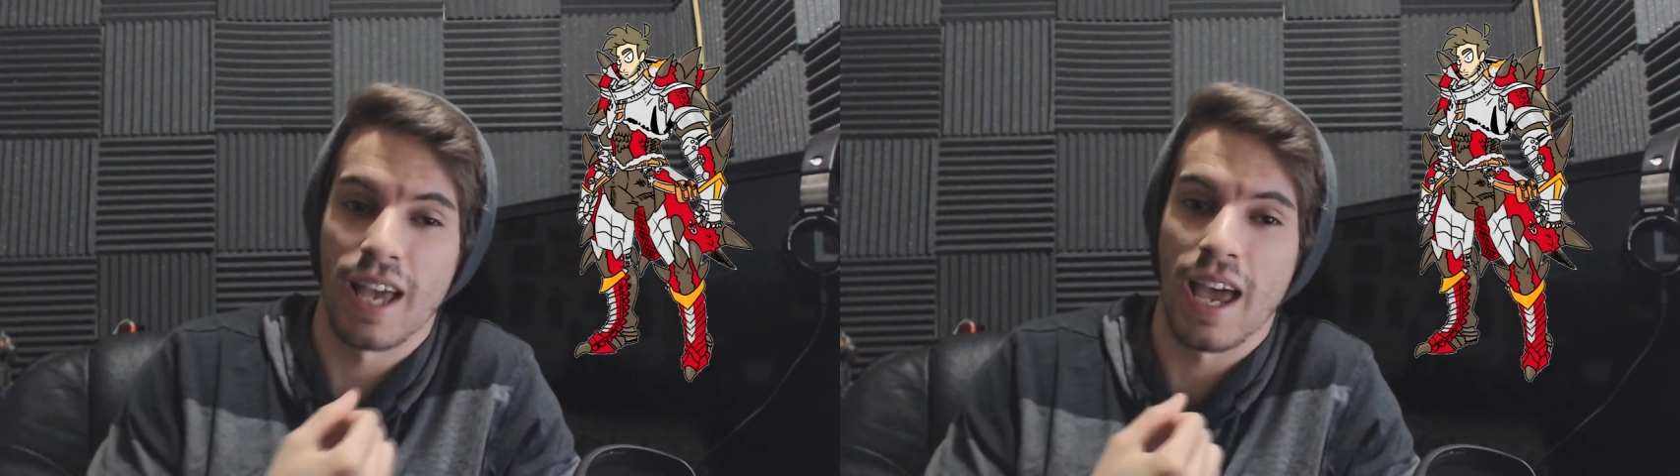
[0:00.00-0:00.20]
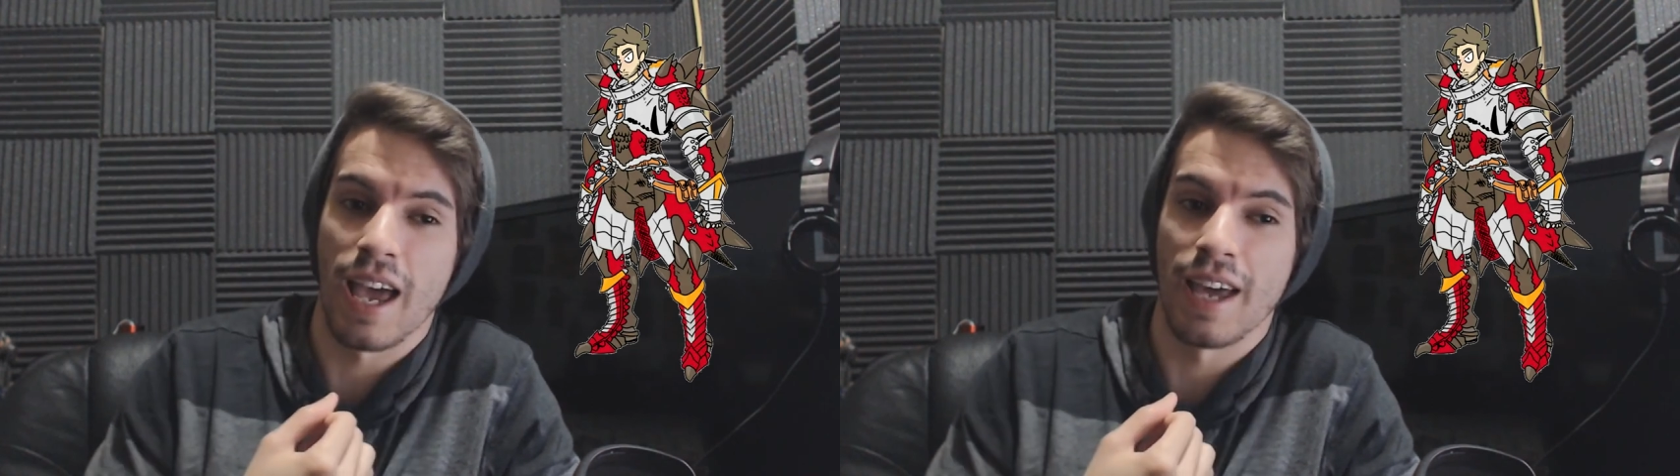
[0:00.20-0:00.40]

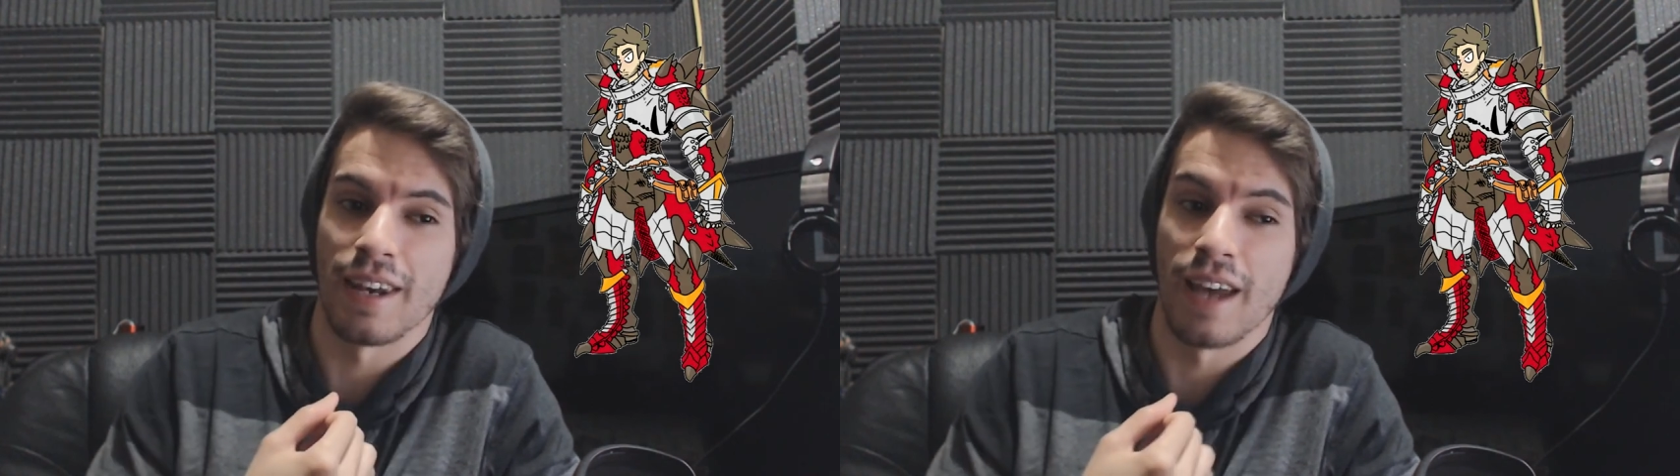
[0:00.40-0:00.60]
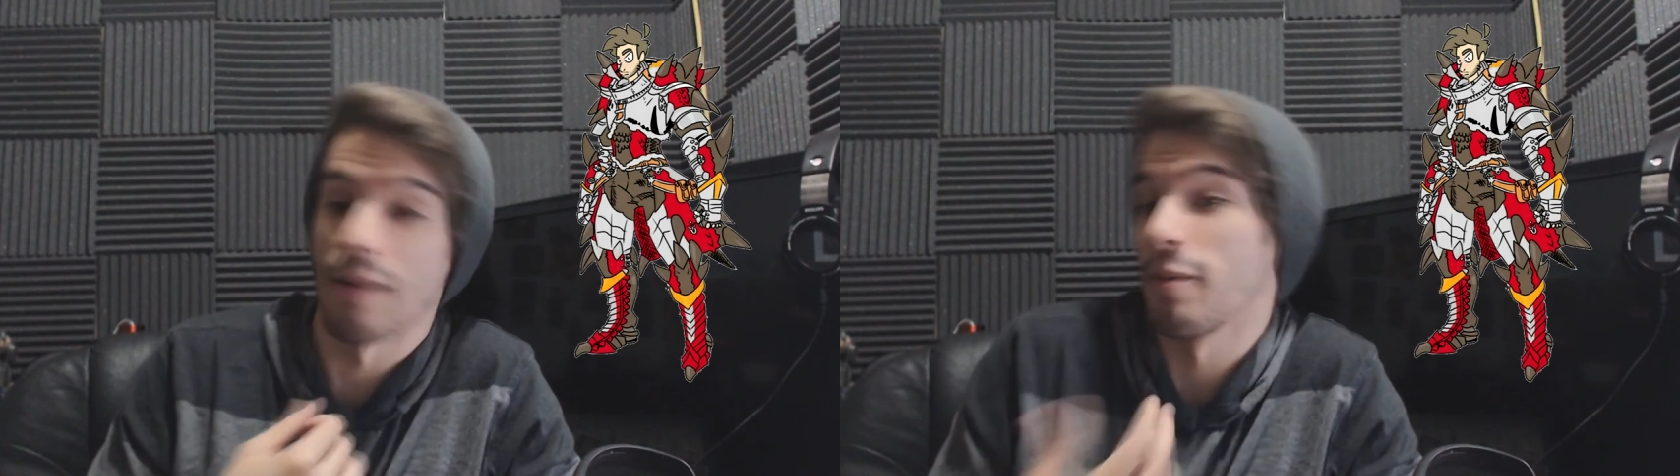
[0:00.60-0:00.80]

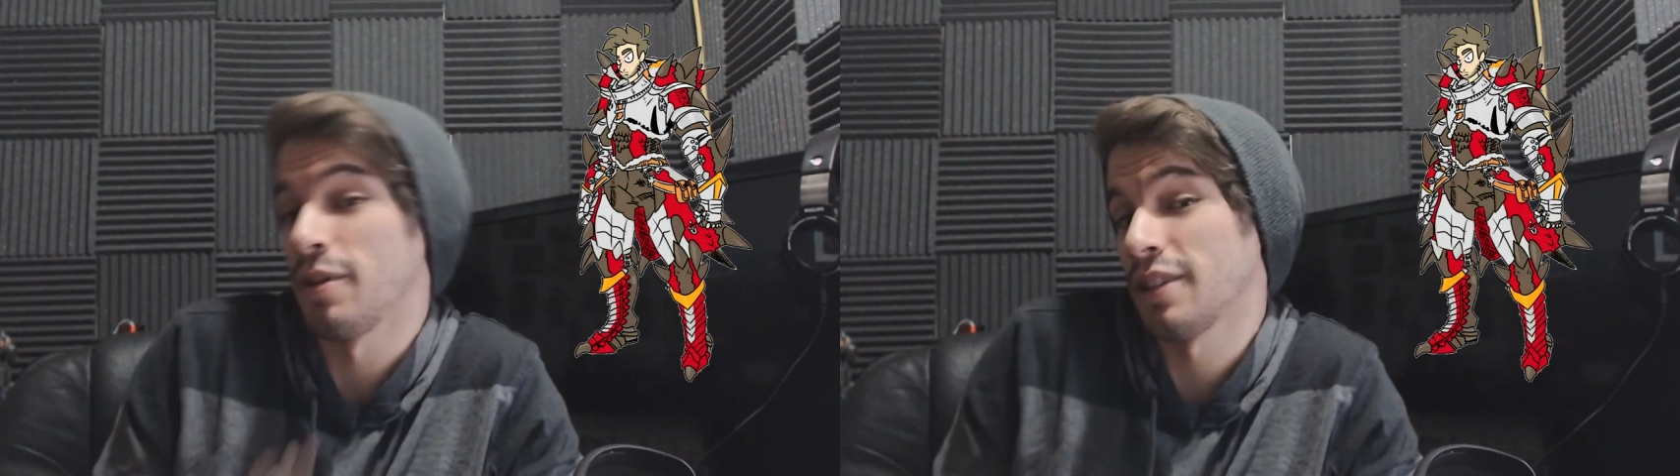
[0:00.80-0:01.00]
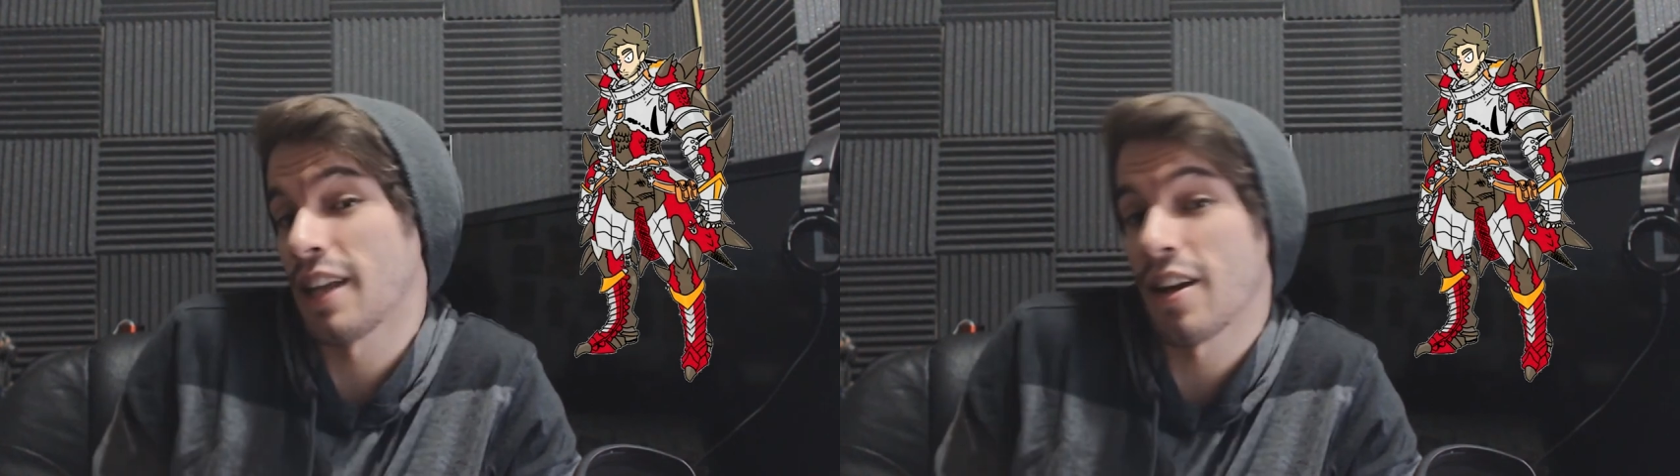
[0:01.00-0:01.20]
and I'm gonna be
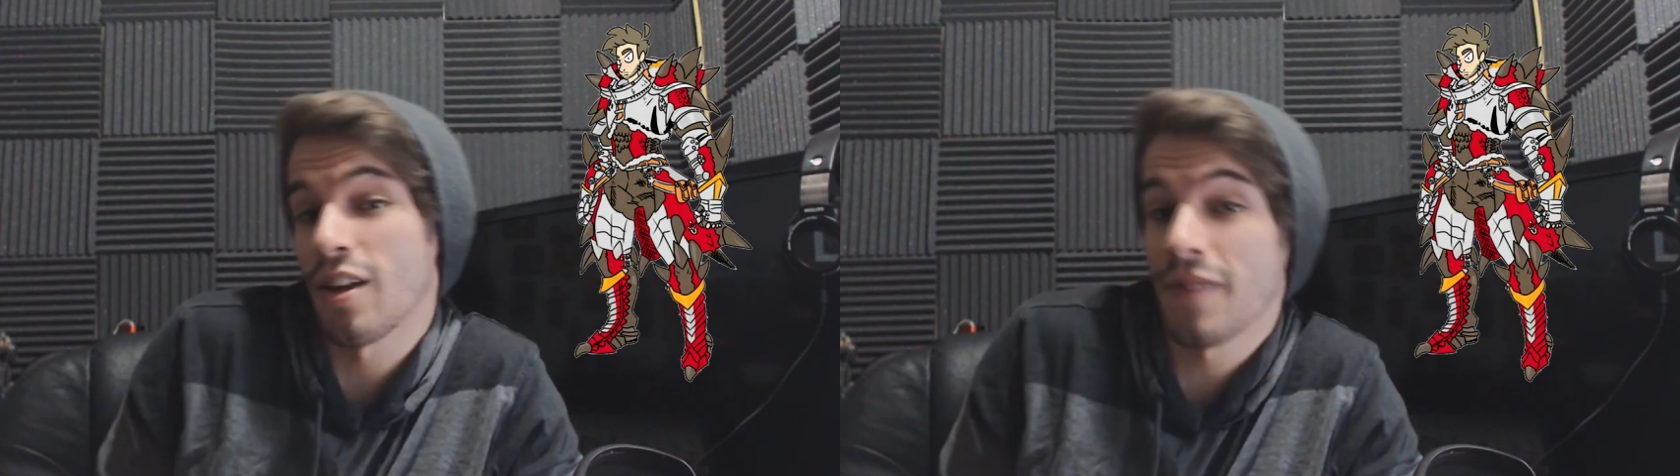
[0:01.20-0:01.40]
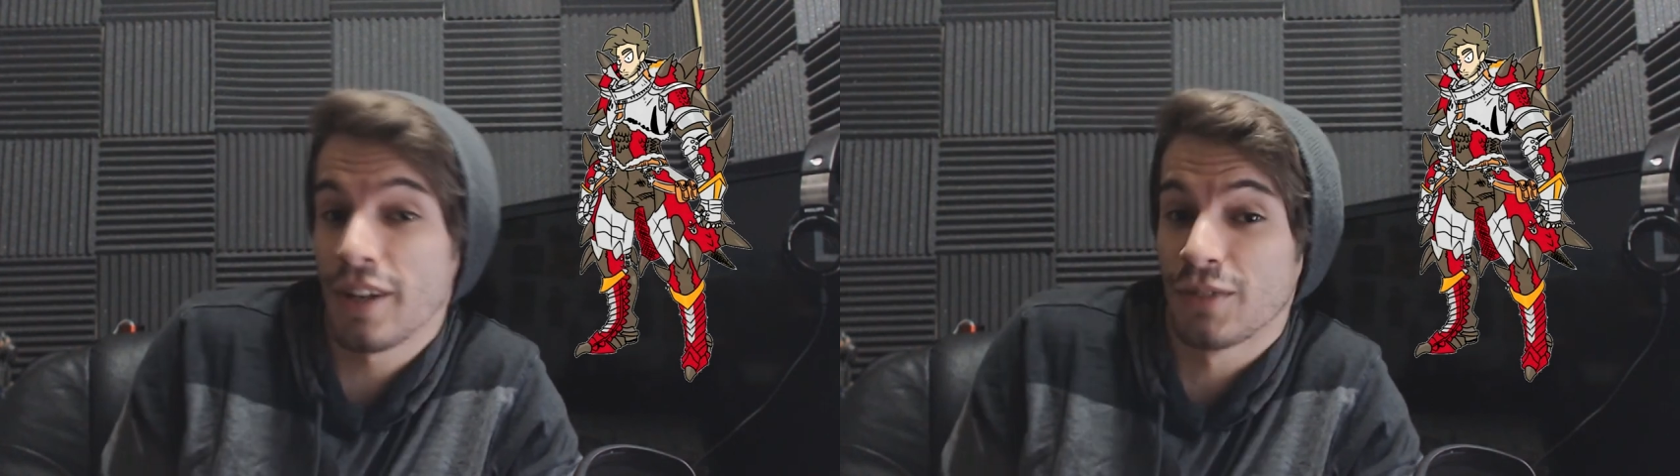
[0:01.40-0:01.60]
using that in
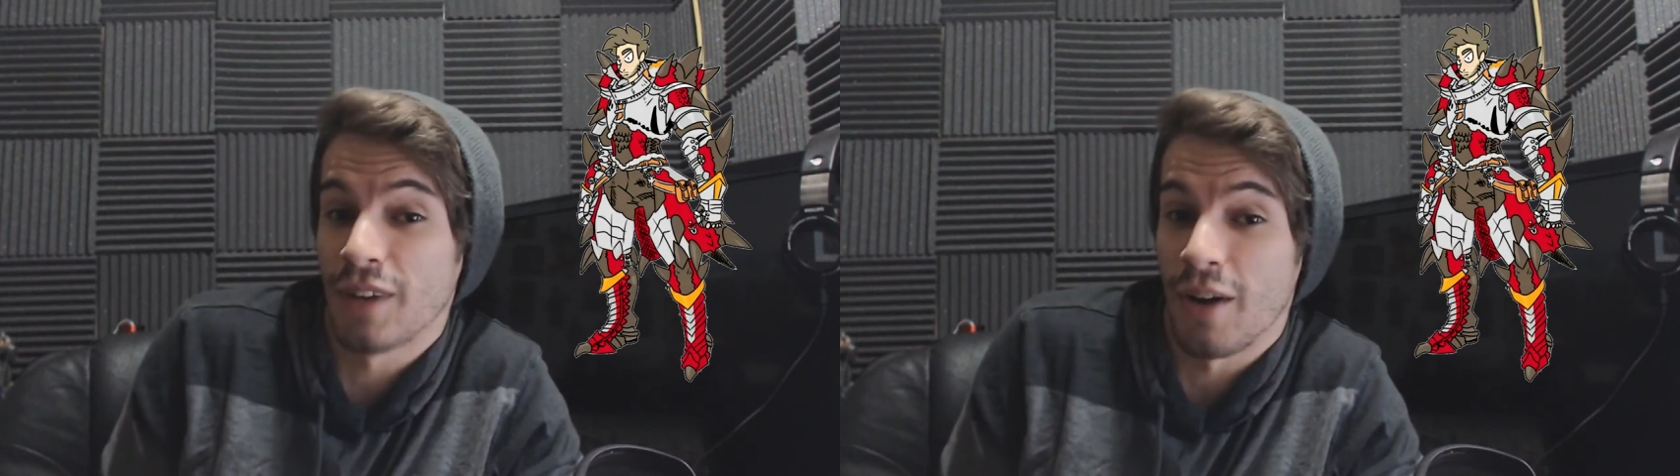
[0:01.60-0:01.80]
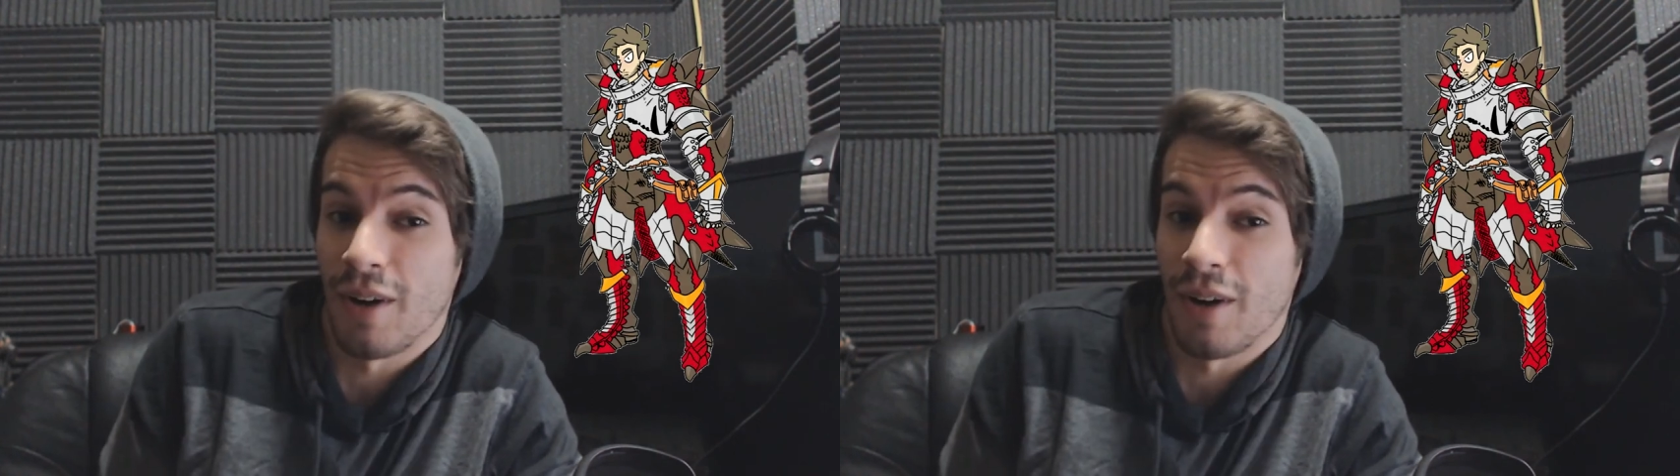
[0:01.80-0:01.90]
all the videos from now